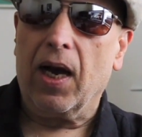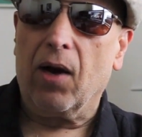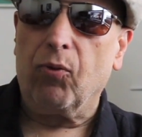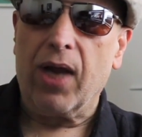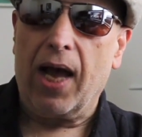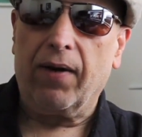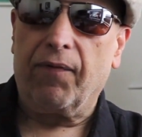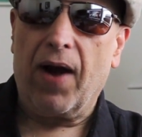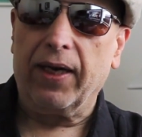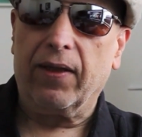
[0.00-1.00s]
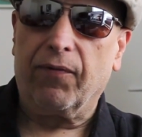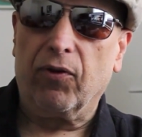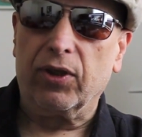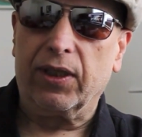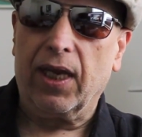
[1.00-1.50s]
We had a fight the
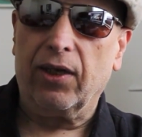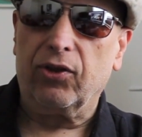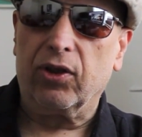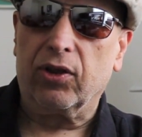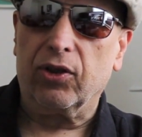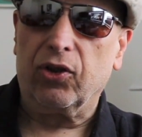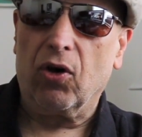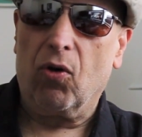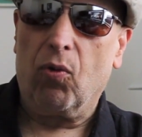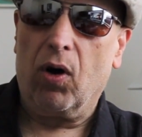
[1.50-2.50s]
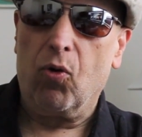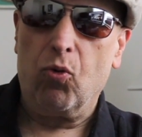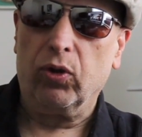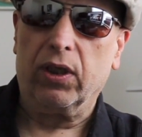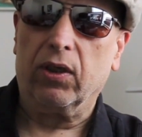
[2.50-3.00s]
first day just to show who
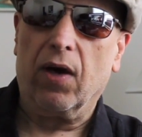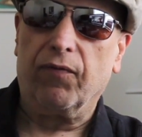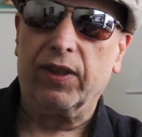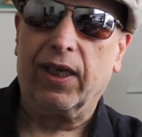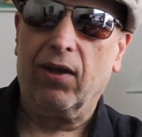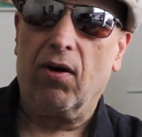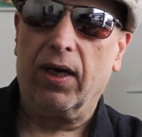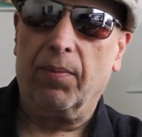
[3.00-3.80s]
was the toughest kid on the